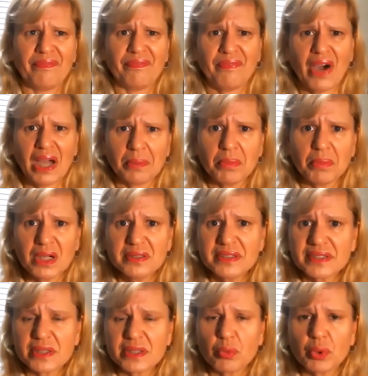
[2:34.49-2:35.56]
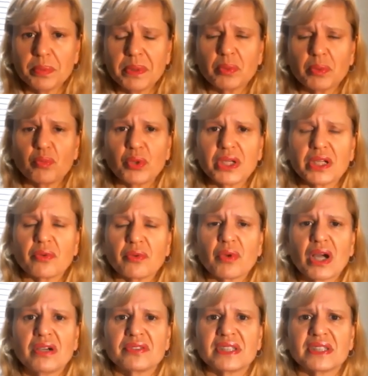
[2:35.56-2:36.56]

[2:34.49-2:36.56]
5 months that we've been waiting around